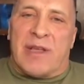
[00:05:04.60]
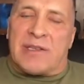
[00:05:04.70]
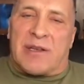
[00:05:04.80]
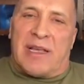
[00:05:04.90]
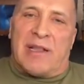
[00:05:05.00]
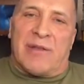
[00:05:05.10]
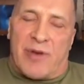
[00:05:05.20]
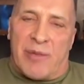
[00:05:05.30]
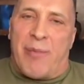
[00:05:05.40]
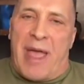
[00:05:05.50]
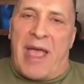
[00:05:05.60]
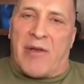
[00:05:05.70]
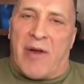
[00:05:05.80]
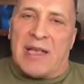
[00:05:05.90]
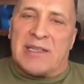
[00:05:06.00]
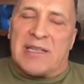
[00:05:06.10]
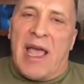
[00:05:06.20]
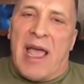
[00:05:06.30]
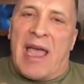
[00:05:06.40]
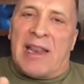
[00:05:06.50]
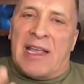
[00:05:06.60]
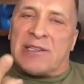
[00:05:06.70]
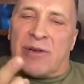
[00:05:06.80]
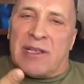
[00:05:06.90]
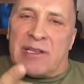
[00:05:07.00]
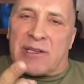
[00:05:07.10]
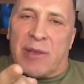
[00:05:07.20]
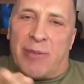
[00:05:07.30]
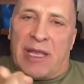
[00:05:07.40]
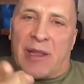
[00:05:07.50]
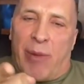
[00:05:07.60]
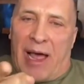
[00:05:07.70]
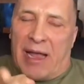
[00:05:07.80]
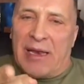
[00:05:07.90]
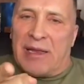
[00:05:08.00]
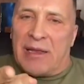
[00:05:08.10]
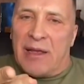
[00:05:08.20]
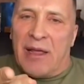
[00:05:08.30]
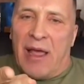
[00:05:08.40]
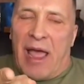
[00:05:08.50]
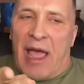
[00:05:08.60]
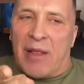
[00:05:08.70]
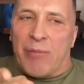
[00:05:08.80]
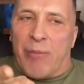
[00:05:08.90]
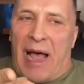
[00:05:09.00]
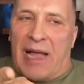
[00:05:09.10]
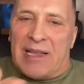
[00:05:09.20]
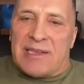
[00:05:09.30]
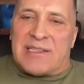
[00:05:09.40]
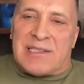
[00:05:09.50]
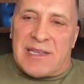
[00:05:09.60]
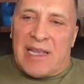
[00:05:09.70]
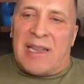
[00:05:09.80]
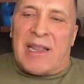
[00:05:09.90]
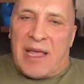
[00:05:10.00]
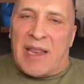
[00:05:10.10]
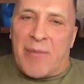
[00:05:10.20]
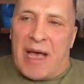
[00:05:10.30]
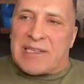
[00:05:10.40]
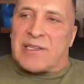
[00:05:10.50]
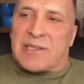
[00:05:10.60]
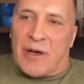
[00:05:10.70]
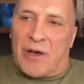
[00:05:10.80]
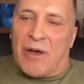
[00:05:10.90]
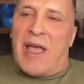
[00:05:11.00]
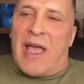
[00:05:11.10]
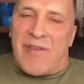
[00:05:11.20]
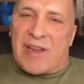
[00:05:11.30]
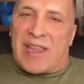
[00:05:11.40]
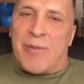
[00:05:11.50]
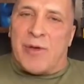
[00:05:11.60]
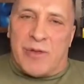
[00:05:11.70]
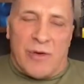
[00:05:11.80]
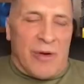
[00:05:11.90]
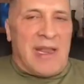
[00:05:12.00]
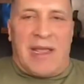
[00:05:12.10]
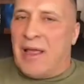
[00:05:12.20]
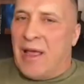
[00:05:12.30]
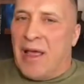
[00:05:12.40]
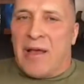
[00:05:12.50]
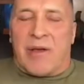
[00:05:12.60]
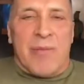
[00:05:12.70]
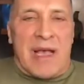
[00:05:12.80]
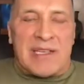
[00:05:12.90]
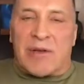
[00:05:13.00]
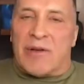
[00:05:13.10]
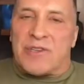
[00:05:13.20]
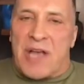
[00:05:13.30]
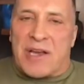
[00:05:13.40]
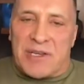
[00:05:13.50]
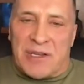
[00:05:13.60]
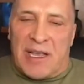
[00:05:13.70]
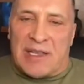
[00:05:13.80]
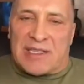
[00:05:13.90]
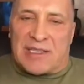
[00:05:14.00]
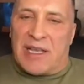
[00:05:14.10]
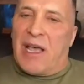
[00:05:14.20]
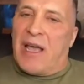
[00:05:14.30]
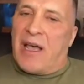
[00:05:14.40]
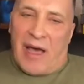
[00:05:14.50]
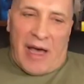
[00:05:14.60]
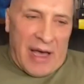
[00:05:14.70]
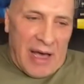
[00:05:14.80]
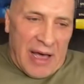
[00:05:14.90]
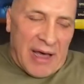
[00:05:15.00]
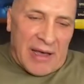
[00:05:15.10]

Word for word: of insulin from the pancreas, and insulin is going to be in the blood and blood is in, in the muscle. So every time you do any muscle contraction, it's uh,